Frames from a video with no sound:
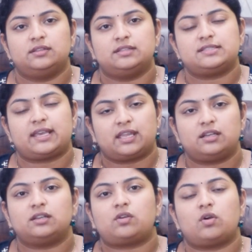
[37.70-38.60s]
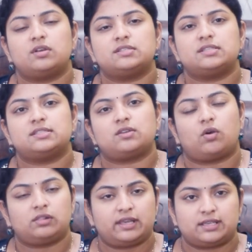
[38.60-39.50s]
The second cause is
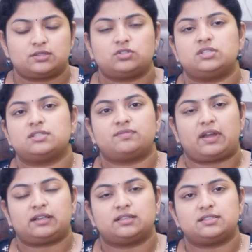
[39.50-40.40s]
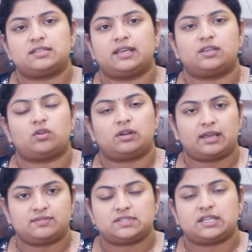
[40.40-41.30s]
all the exogenous factors like your
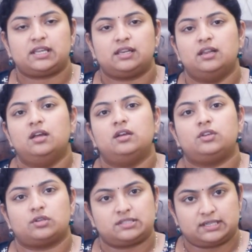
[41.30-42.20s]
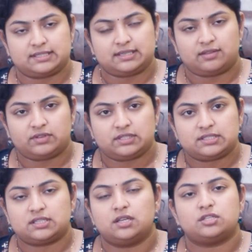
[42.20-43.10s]
lifestyle, your stress
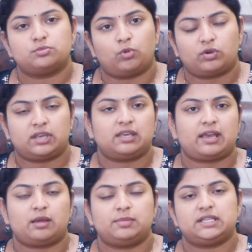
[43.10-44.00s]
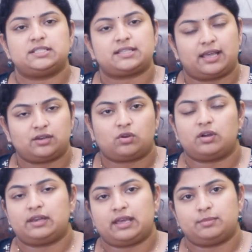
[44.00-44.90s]
levels, smoking habits,
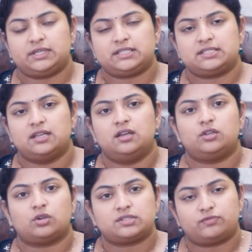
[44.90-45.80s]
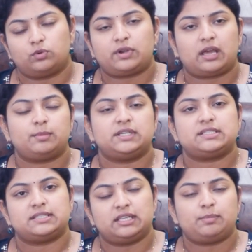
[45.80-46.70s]
alcohol habits, your food
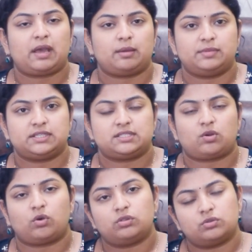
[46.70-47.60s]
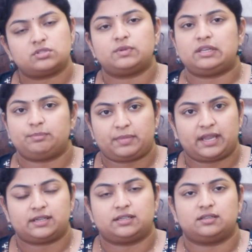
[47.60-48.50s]
habits, sleep habits, all those will
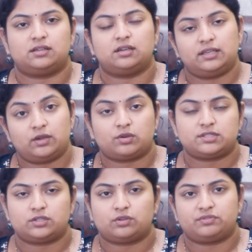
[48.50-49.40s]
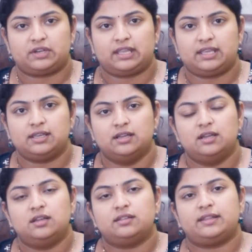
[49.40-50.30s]
impact early onset of graying.
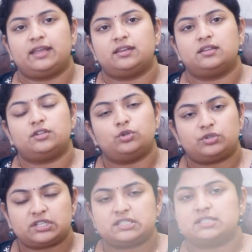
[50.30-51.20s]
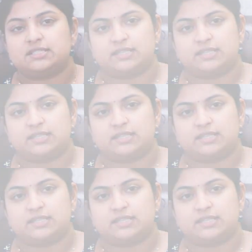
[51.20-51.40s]
Then nutritional